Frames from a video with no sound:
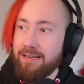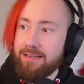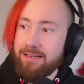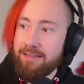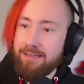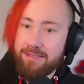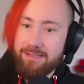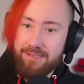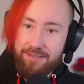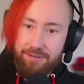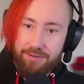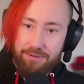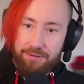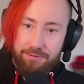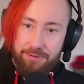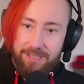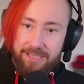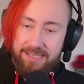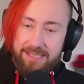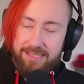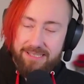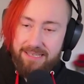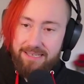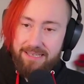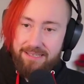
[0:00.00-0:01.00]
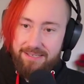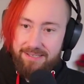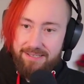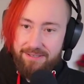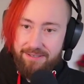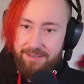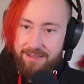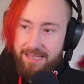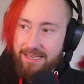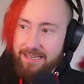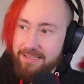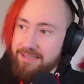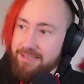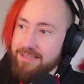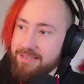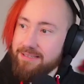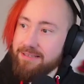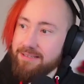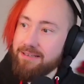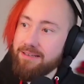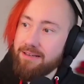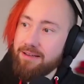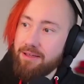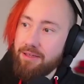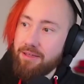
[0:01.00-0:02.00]
So quick status on that,
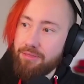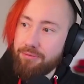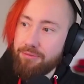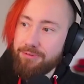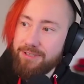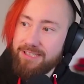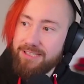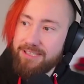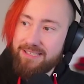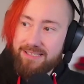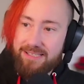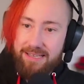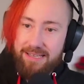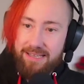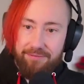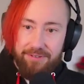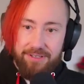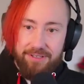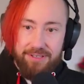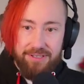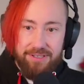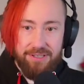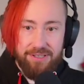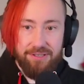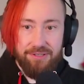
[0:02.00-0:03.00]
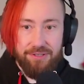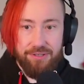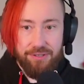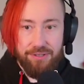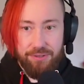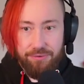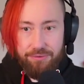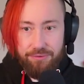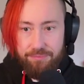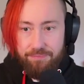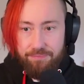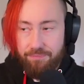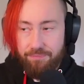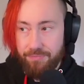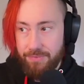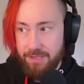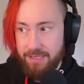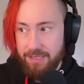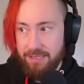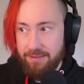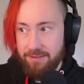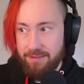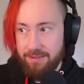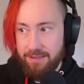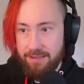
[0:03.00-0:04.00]
372,
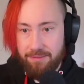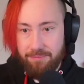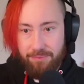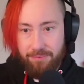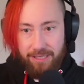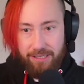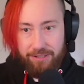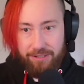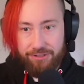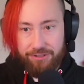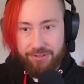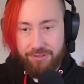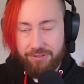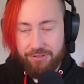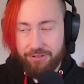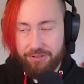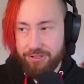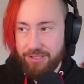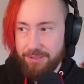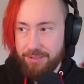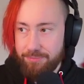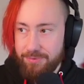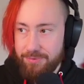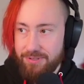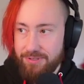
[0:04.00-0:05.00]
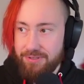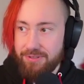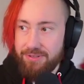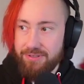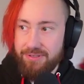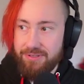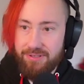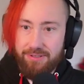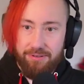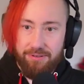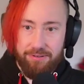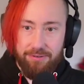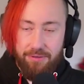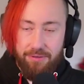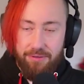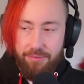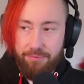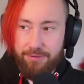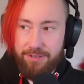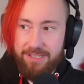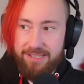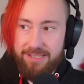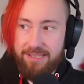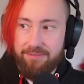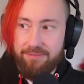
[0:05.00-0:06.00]
the patch is shipped. So
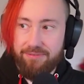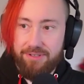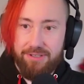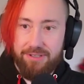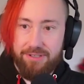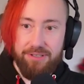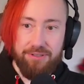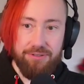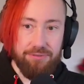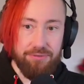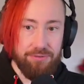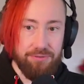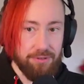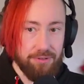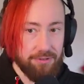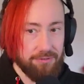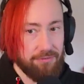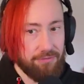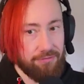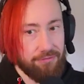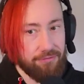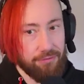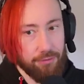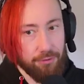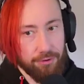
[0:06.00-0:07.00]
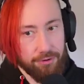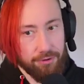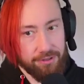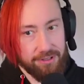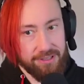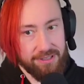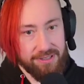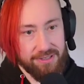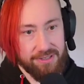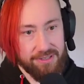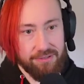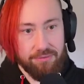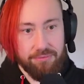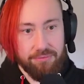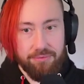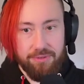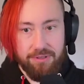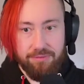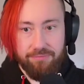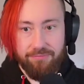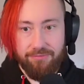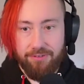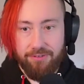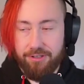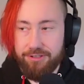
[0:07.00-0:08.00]
372.4 is the
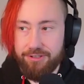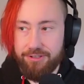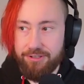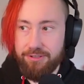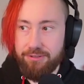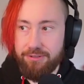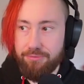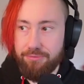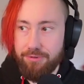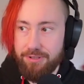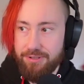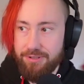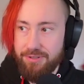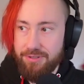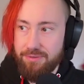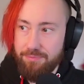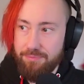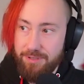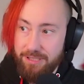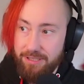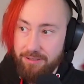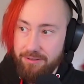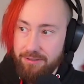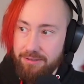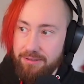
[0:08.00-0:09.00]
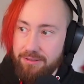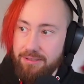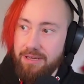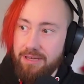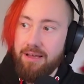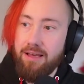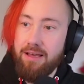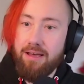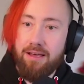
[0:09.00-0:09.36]
version you want to be on.